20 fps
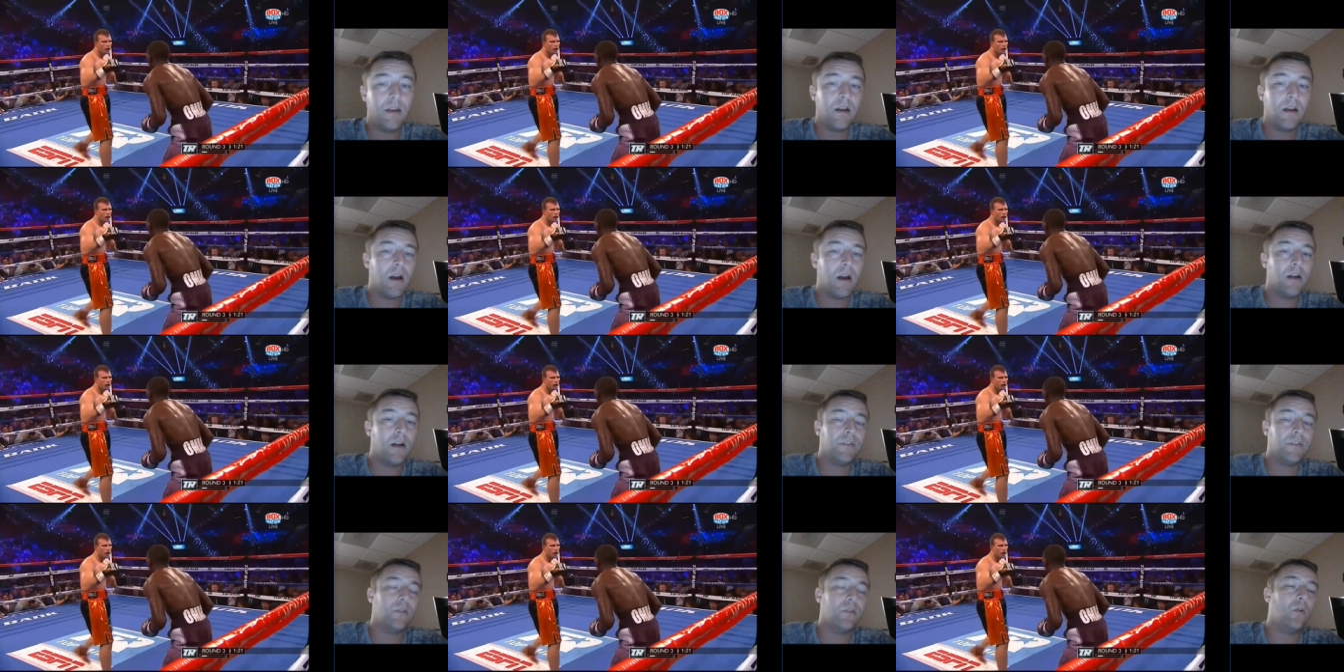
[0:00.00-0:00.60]

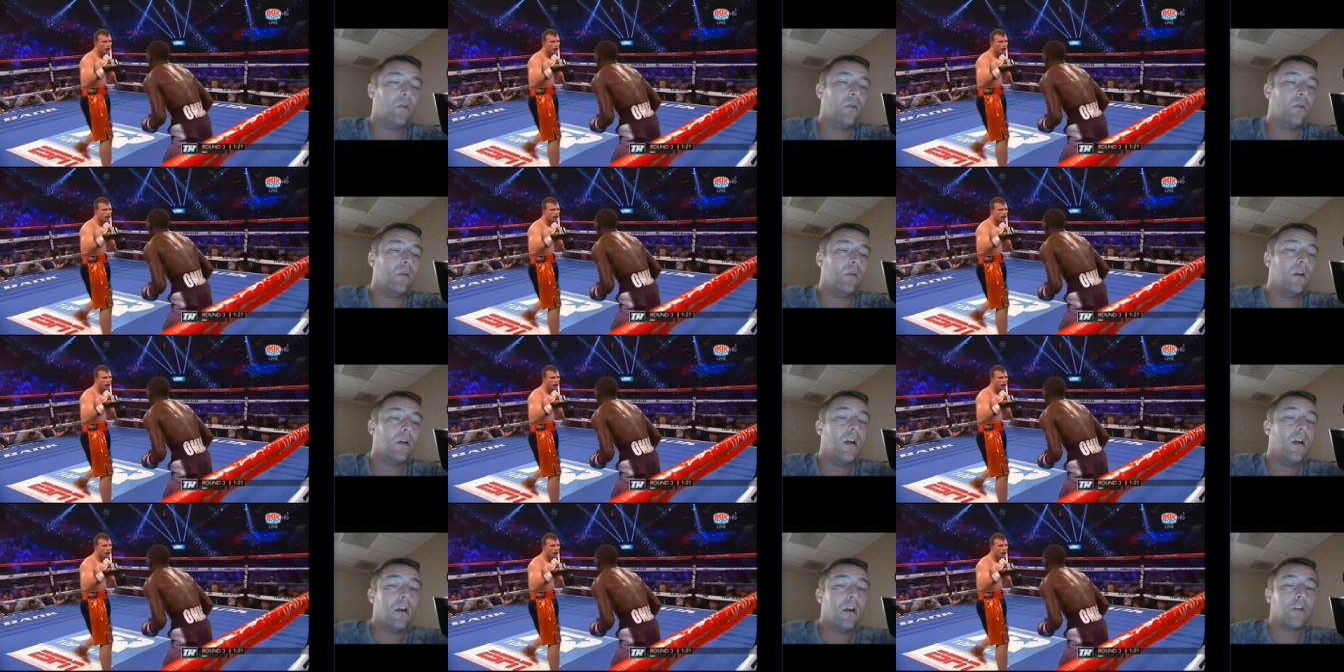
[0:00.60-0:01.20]
Uh, so
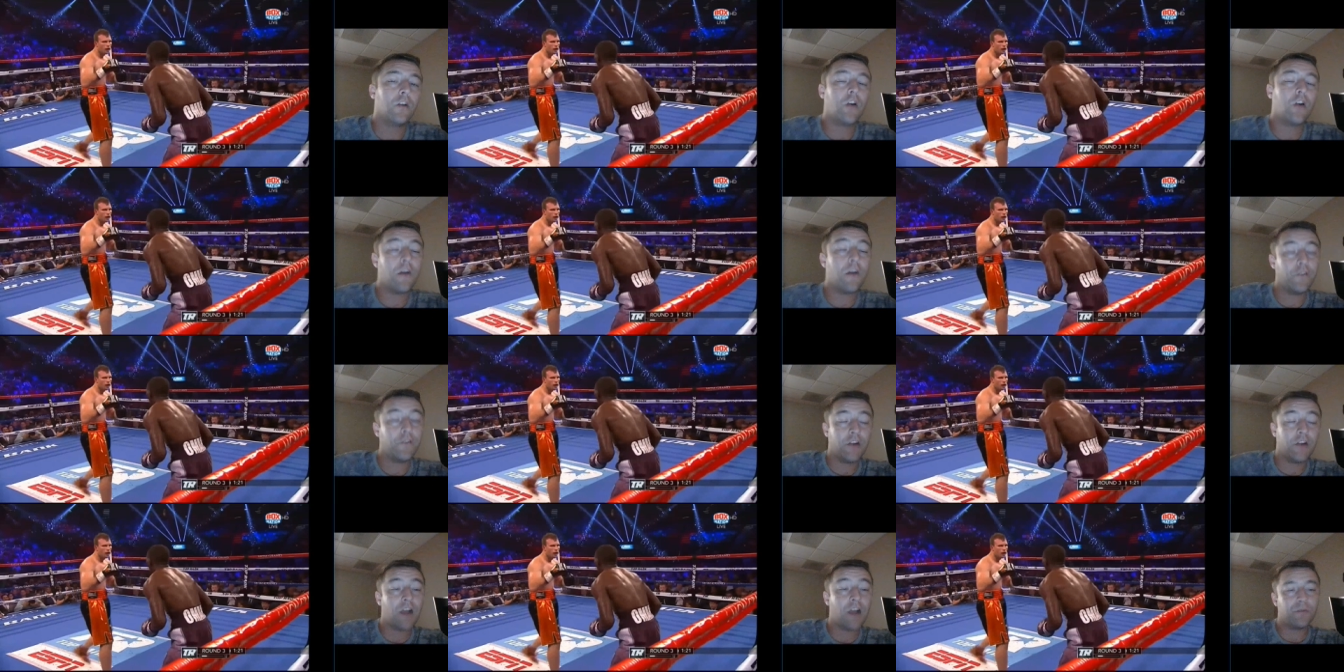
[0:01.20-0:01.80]

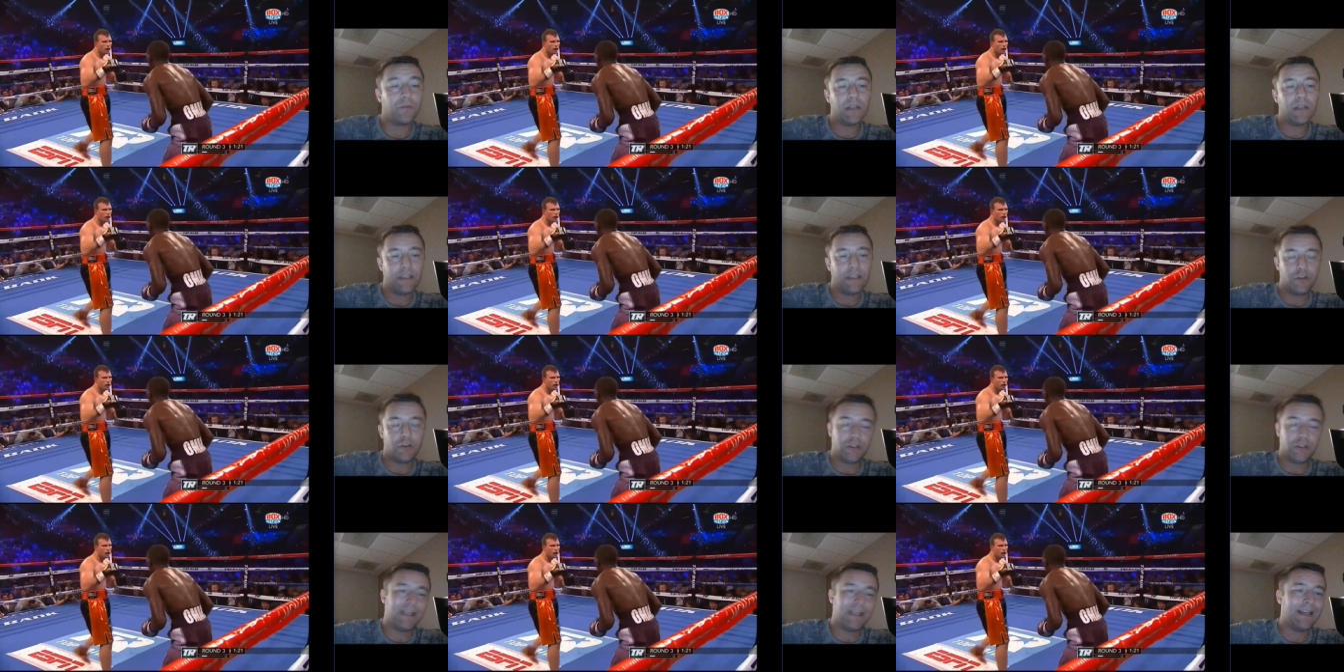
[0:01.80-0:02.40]
Crawford not really
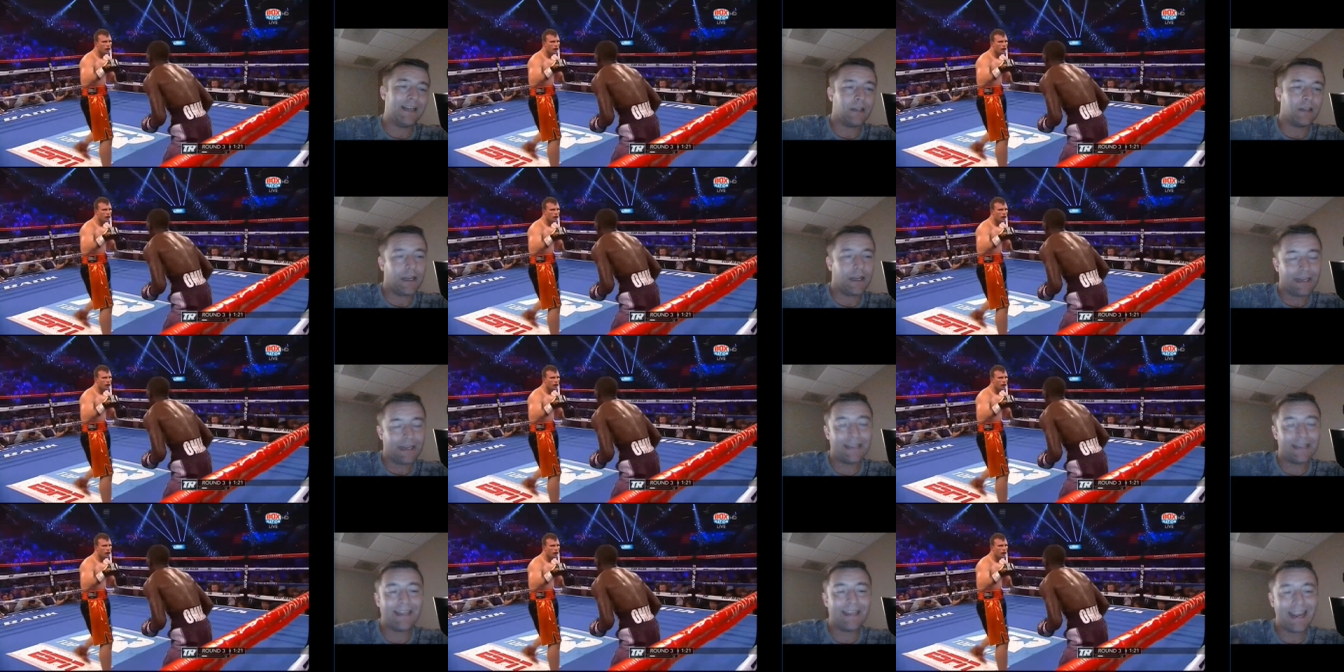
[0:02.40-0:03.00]
interested in like
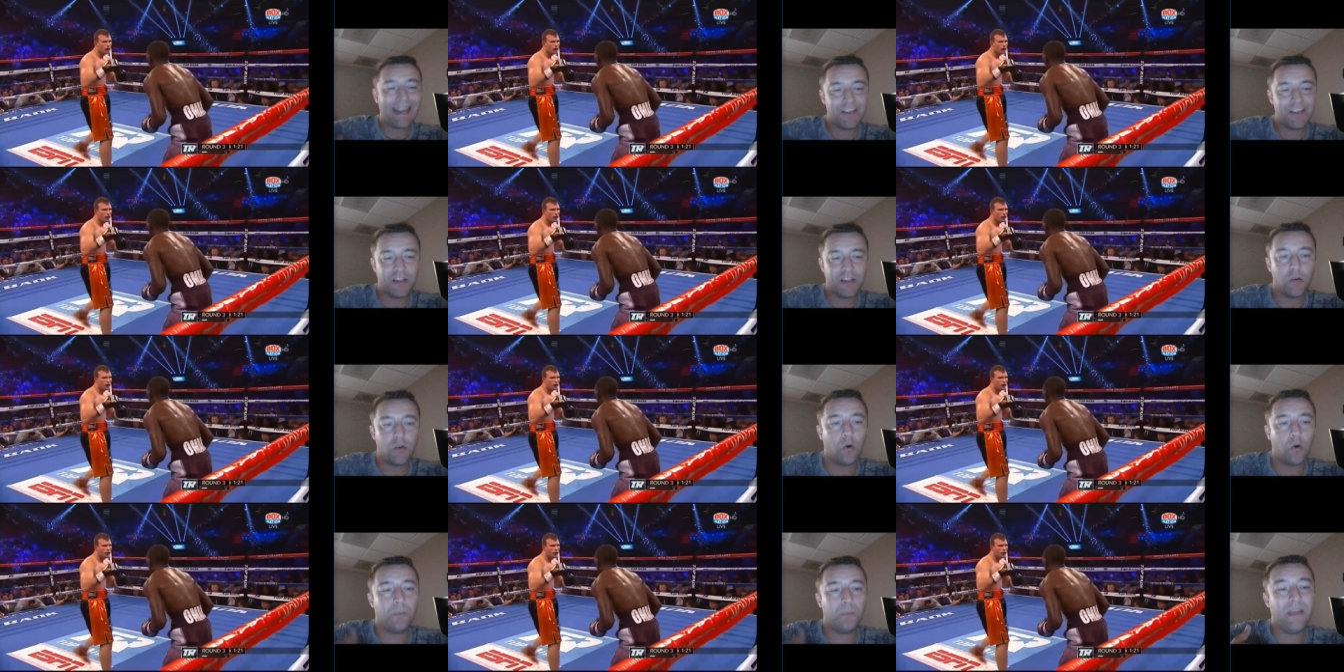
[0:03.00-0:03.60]
engaging
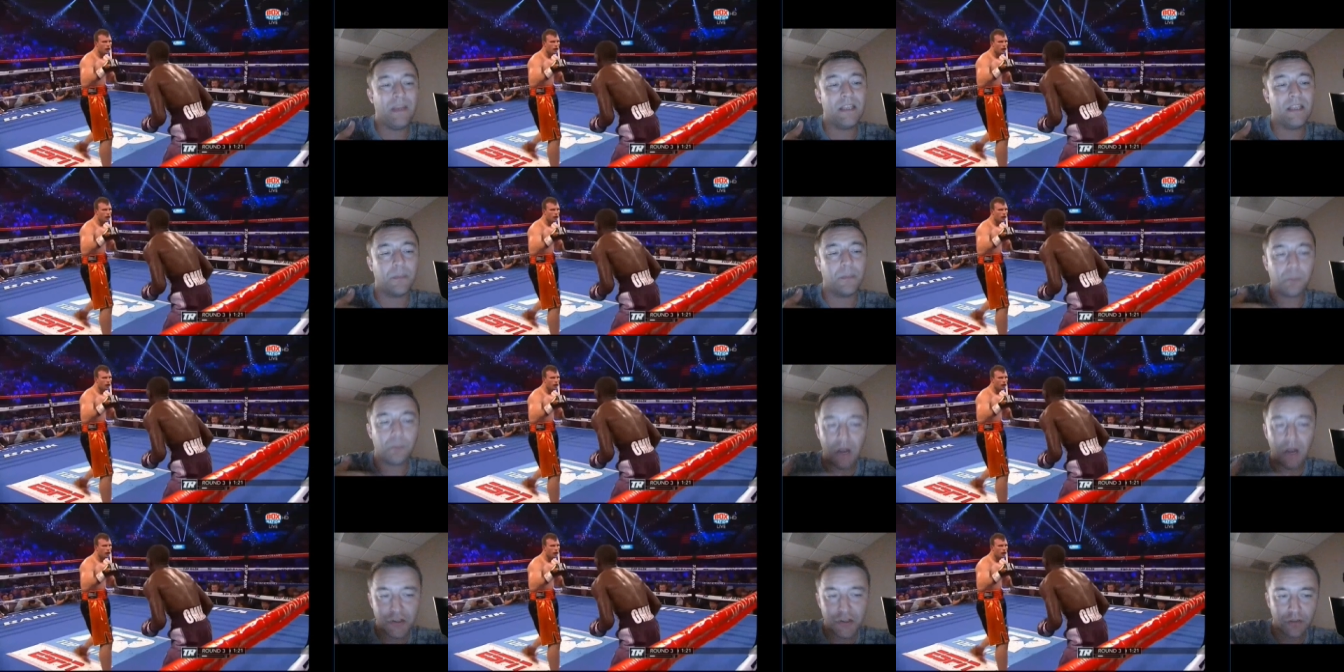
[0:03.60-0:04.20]
or being the
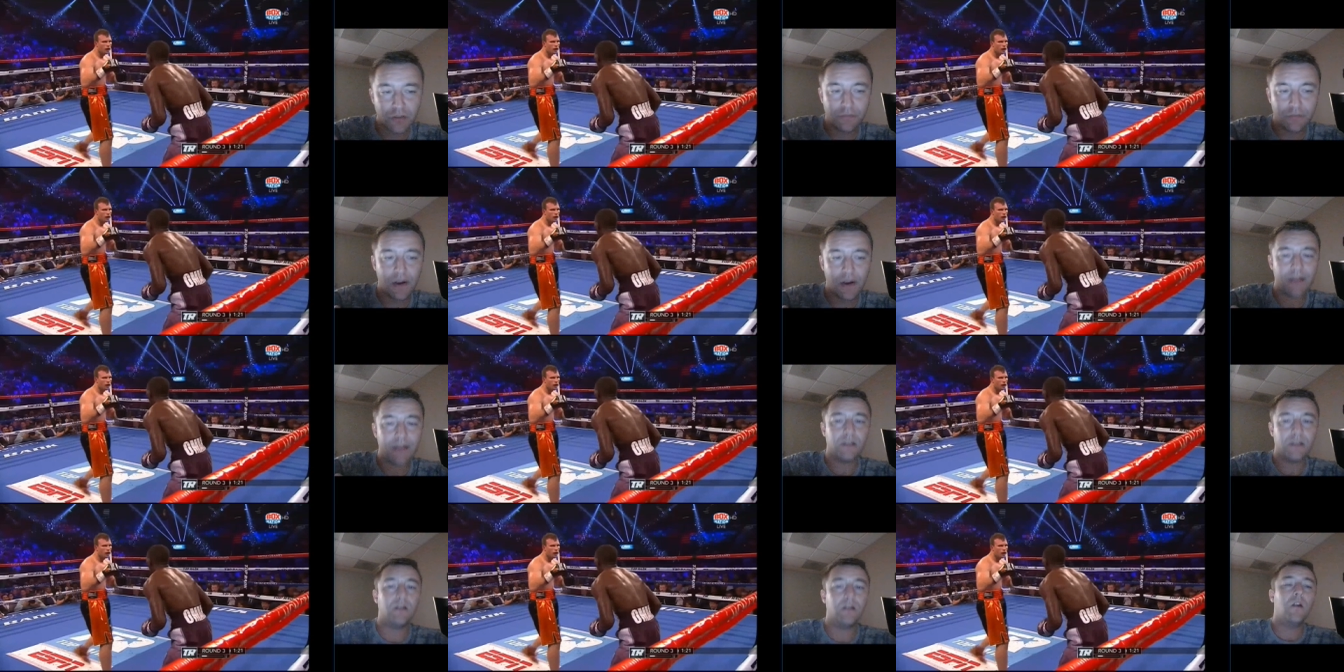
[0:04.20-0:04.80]
pressure
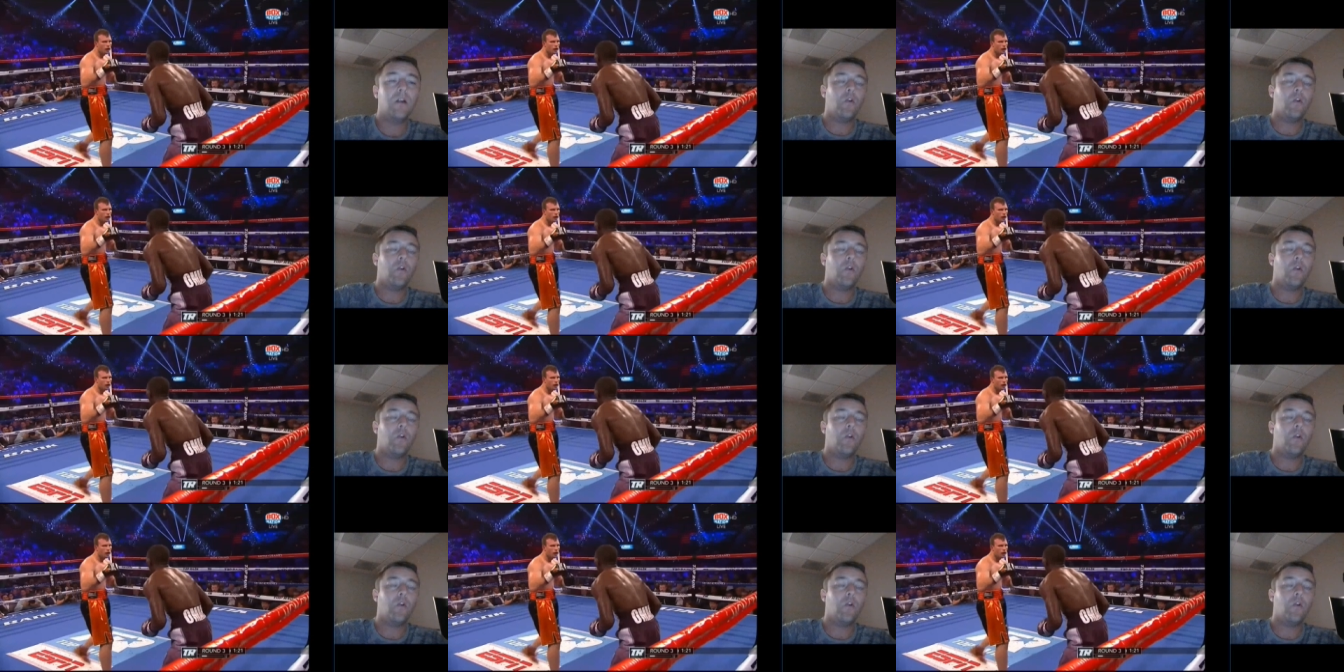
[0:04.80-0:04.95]
fighter